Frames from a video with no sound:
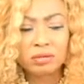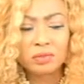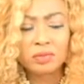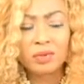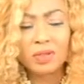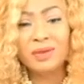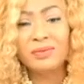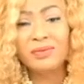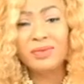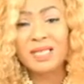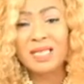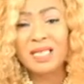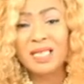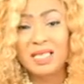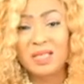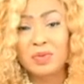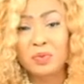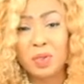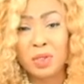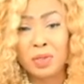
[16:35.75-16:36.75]
whatever it
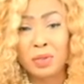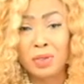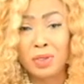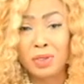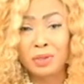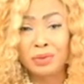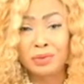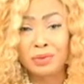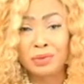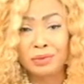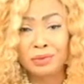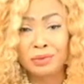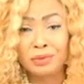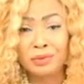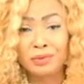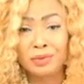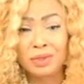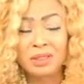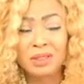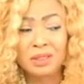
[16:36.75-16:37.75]
is we're going through,
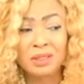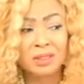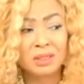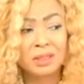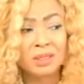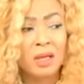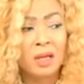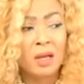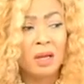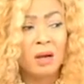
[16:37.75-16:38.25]
which is